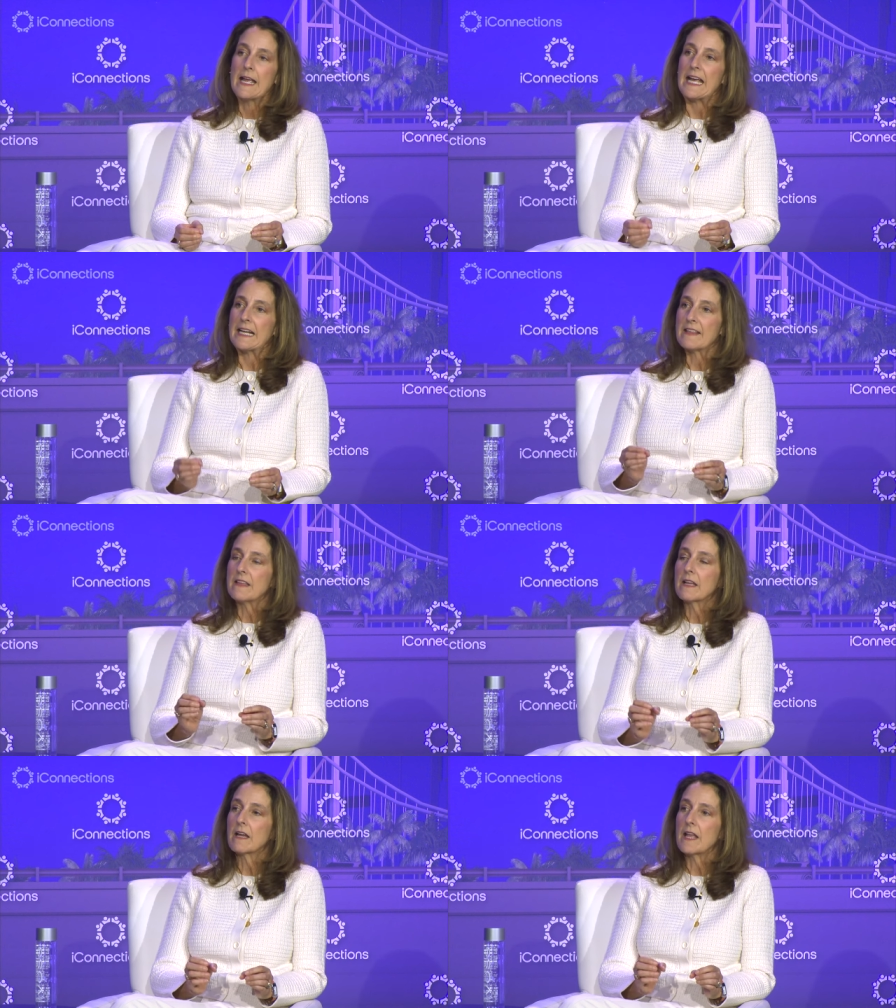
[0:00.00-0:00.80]
And I
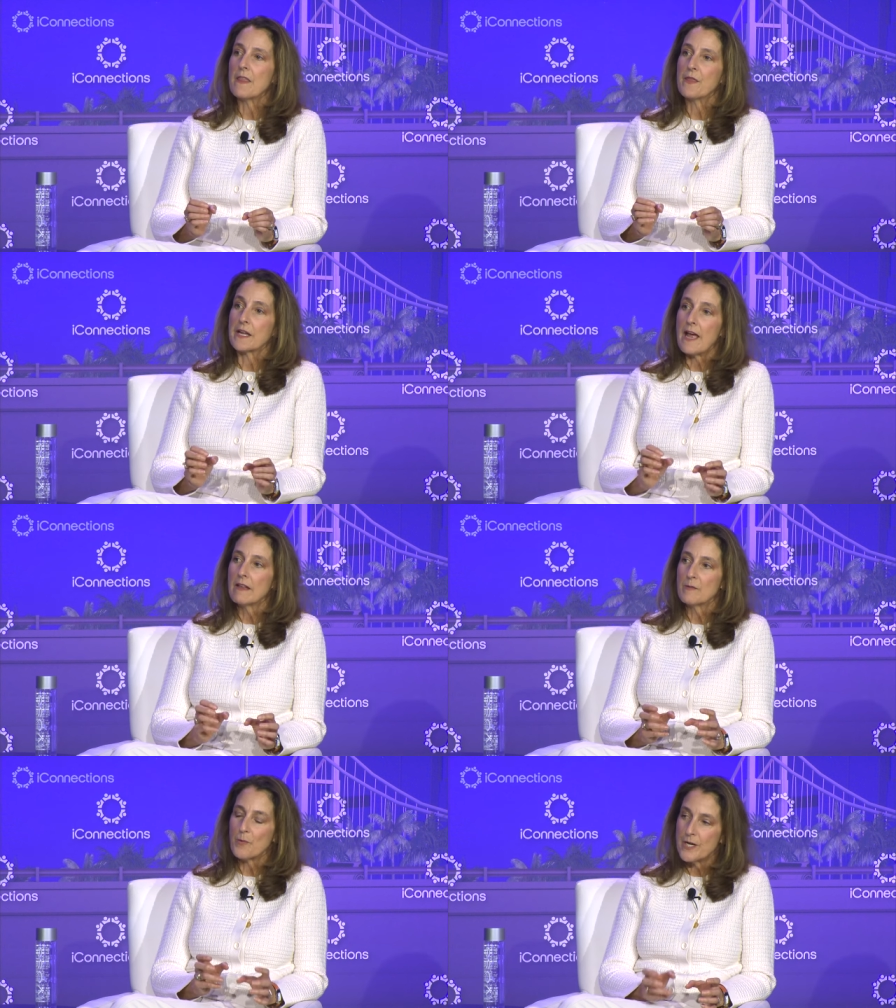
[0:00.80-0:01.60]
think the
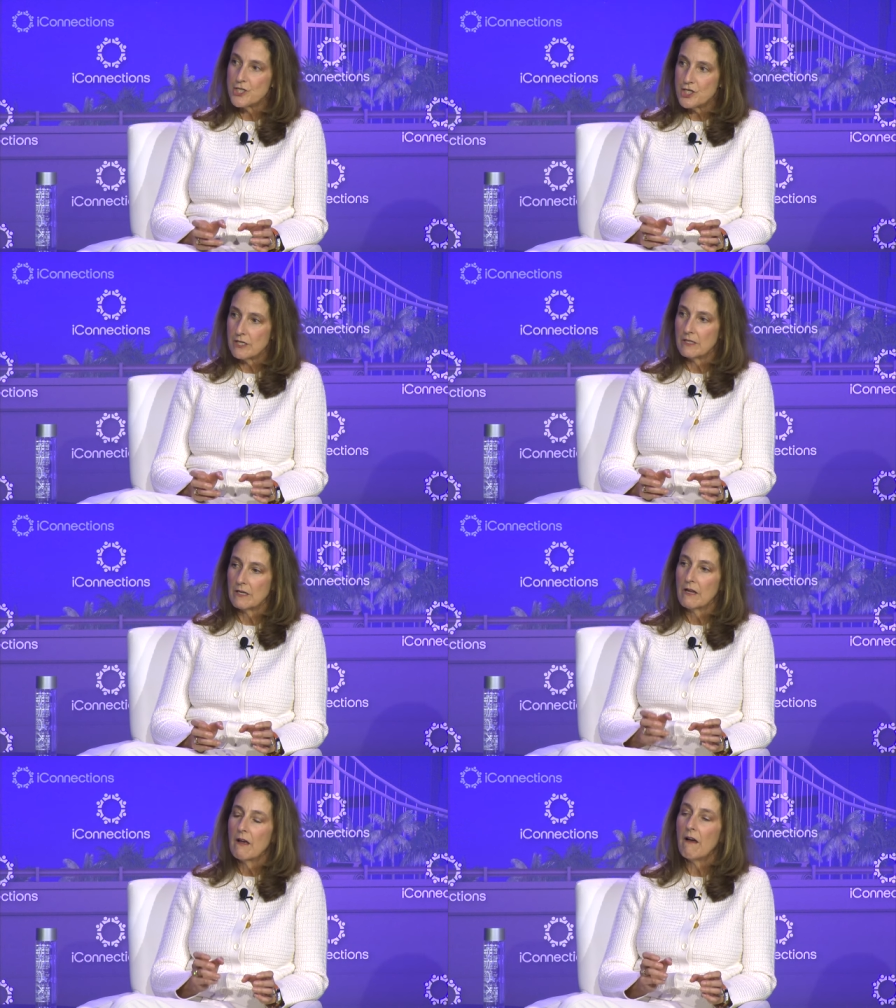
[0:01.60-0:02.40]
calibration
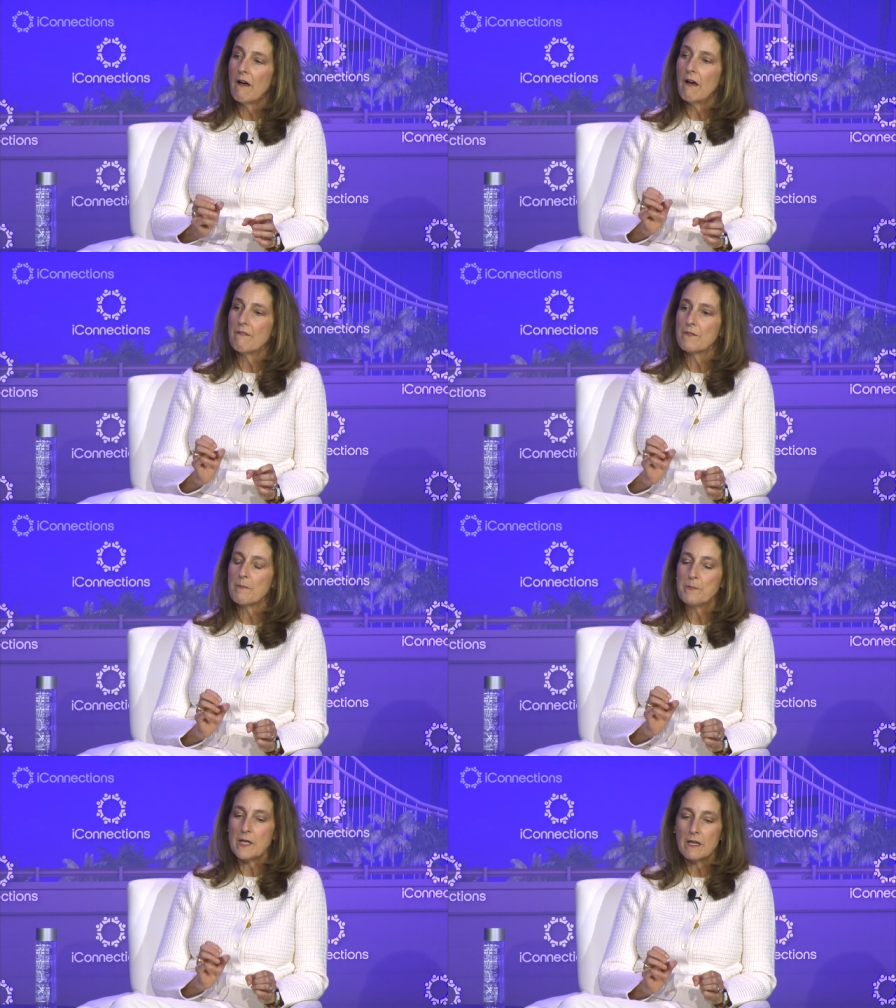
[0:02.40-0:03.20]
of
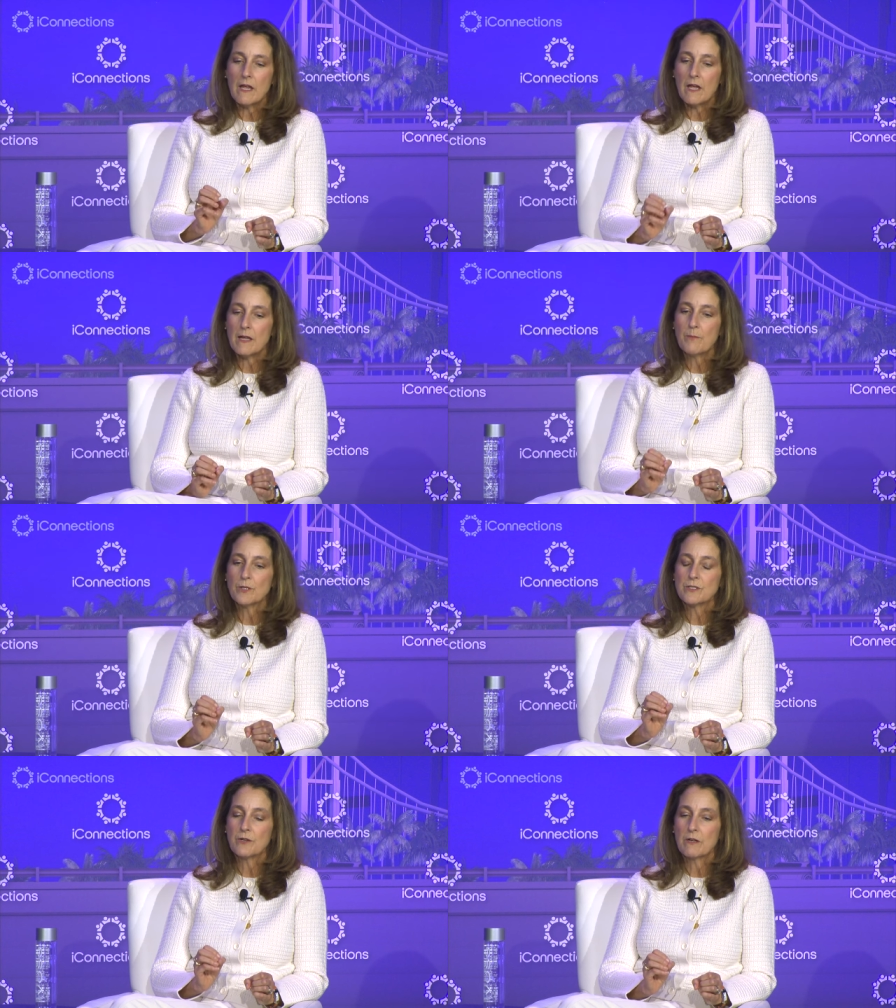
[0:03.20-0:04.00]
being able
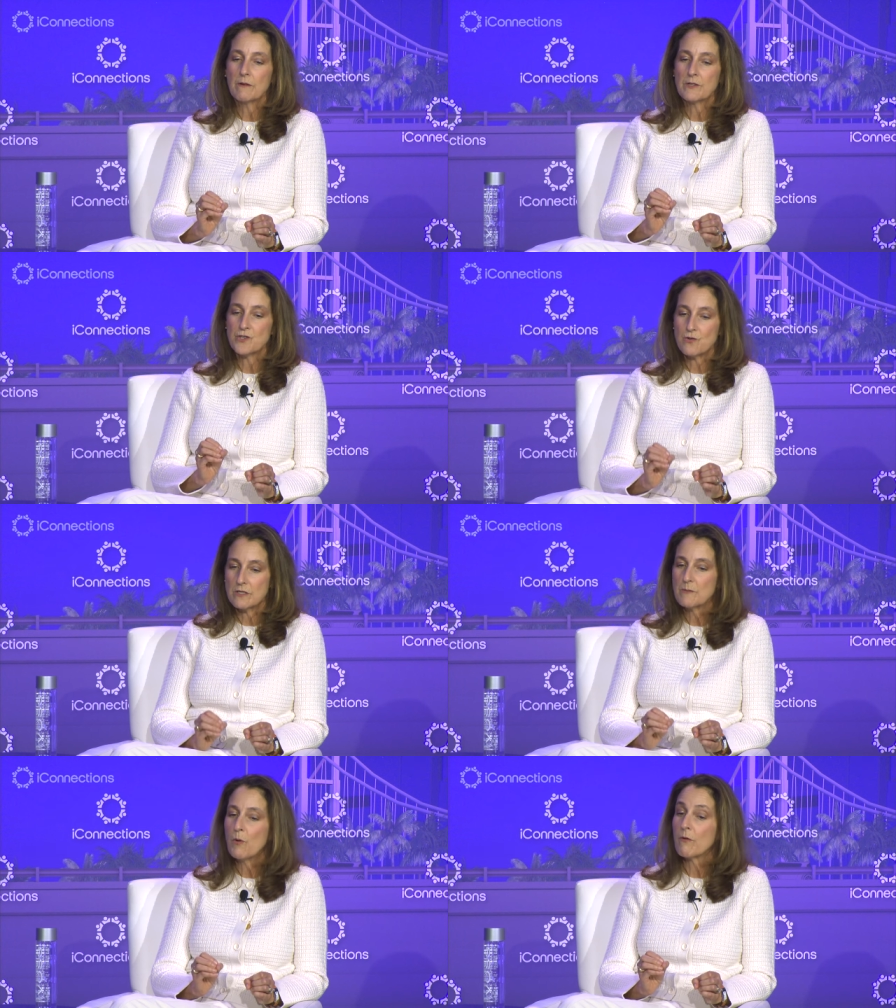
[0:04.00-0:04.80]
to
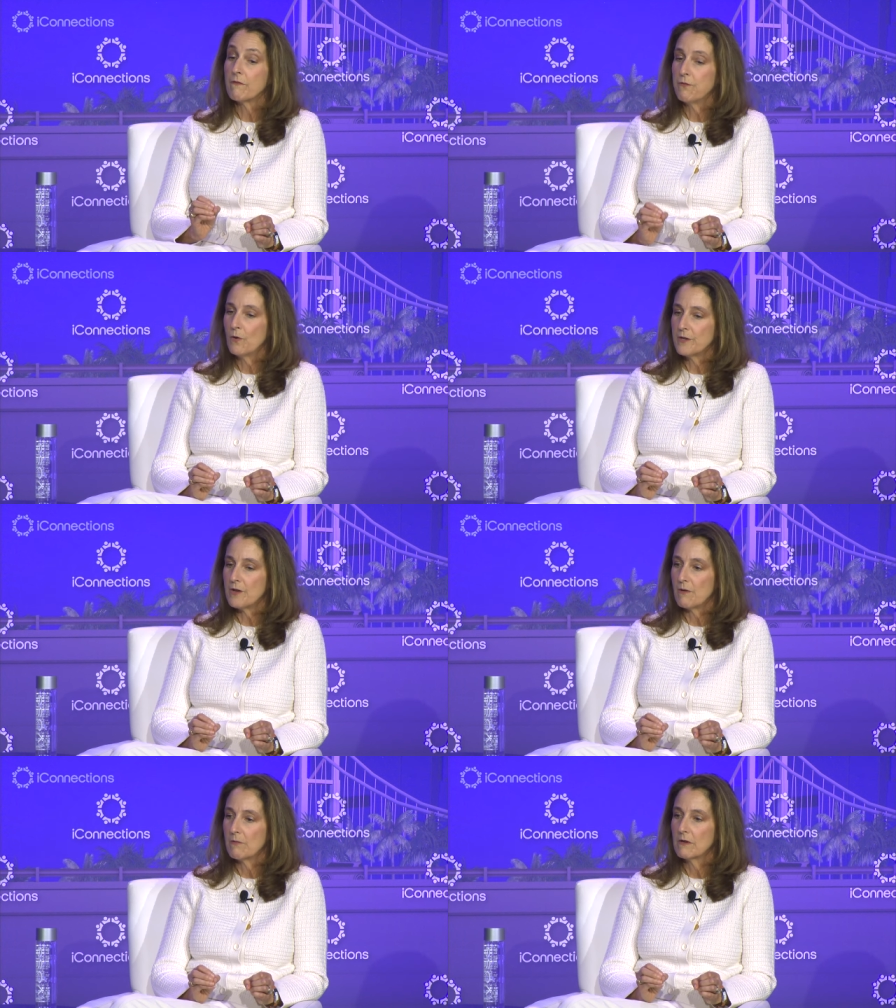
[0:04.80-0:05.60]
construct a
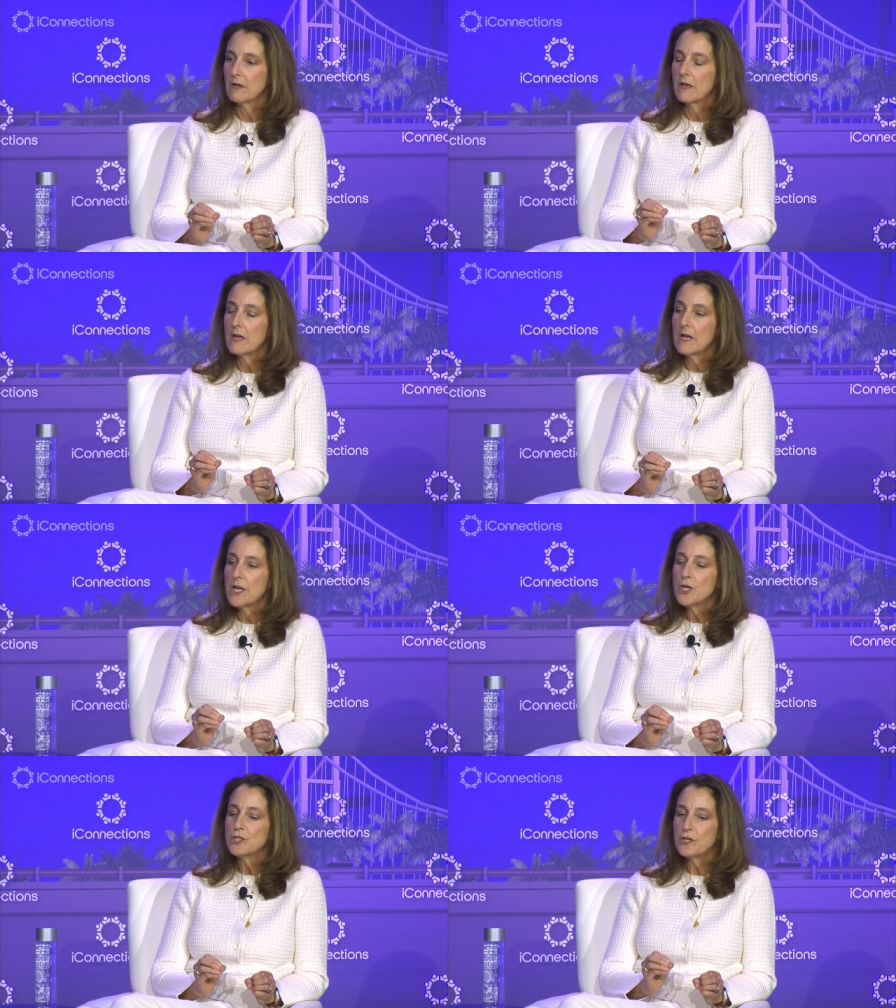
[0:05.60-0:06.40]
portfolio
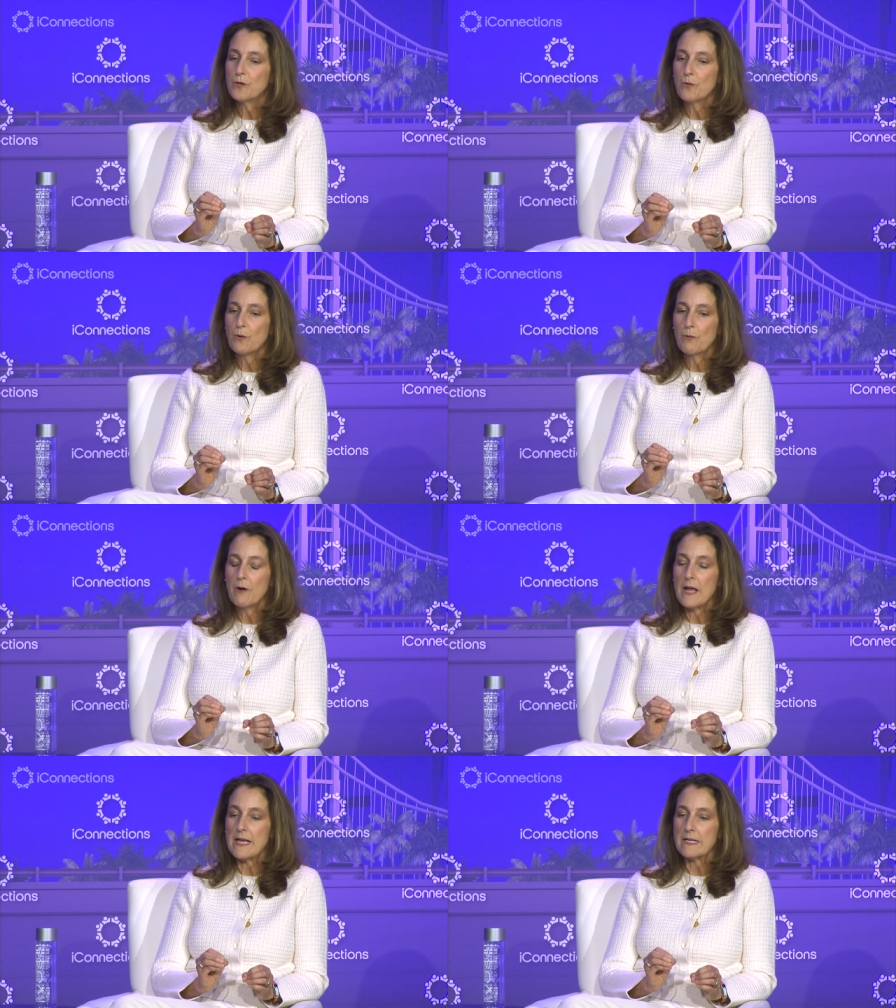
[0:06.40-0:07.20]
to
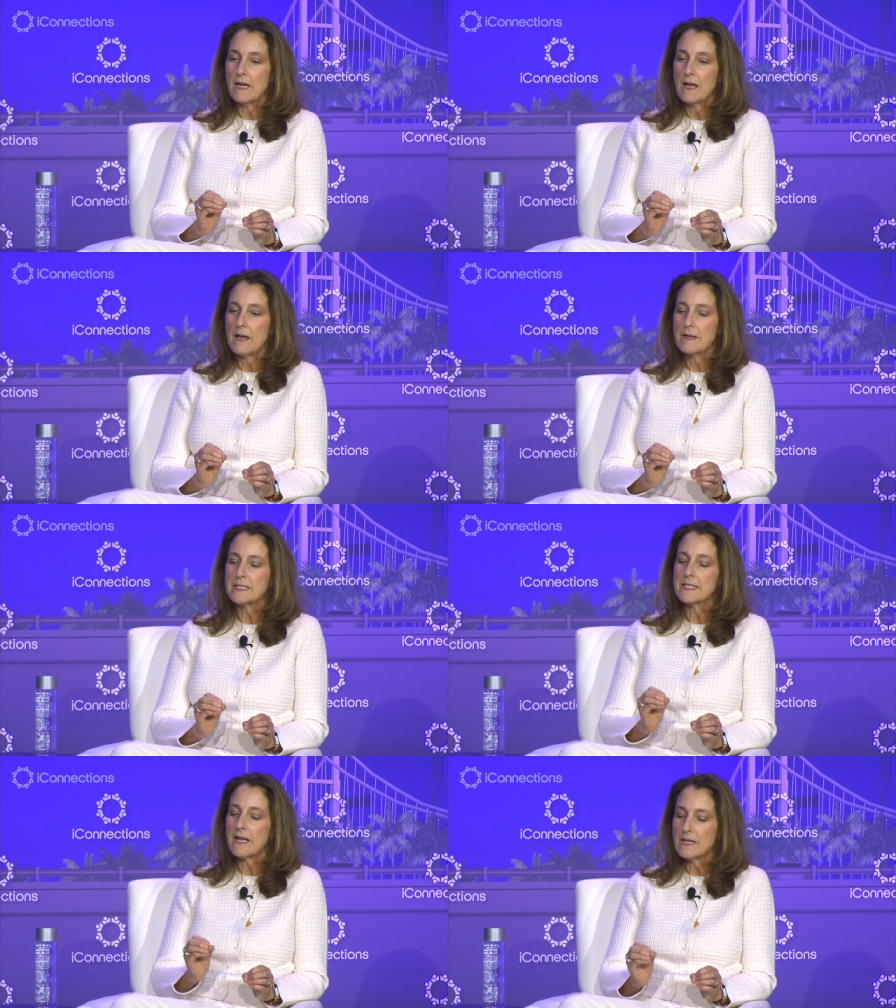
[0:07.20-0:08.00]

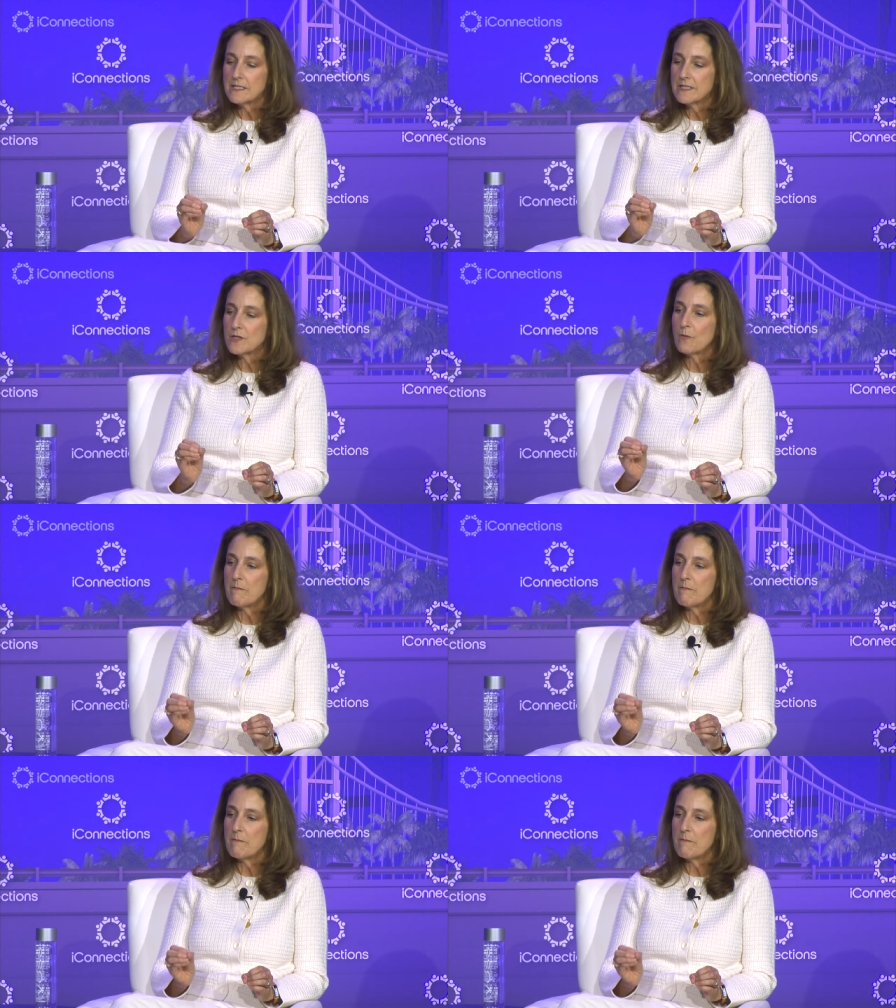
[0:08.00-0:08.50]
size it so it